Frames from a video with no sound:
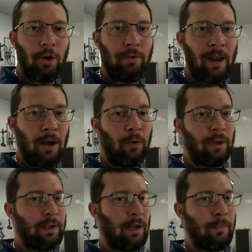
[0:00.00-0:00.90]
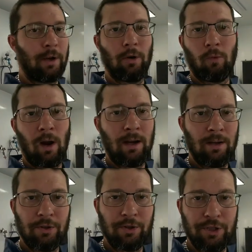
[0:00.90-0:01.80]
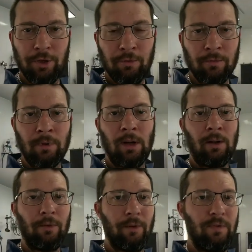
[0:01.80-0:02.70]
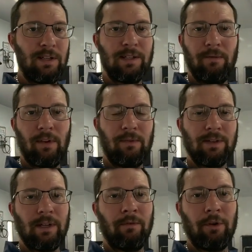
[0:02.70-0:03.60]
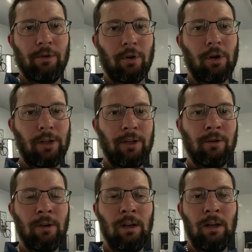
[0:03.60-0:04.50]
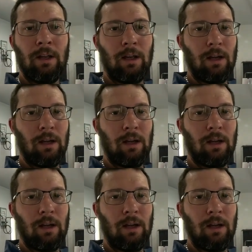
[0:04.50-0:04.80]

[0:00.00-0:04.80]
coat down, and I'm going to go right into shooting the VC5700 clear.